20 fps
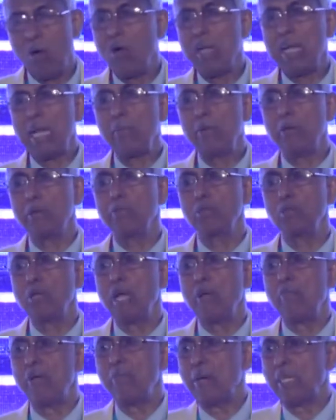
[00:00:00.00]
labor rooms should have
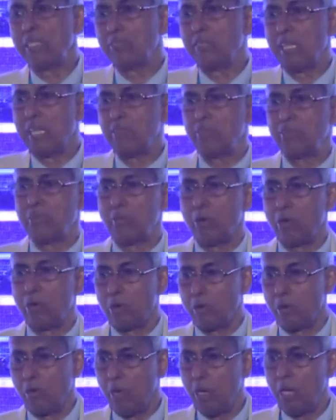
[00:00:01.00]
a massive transfusion protocol.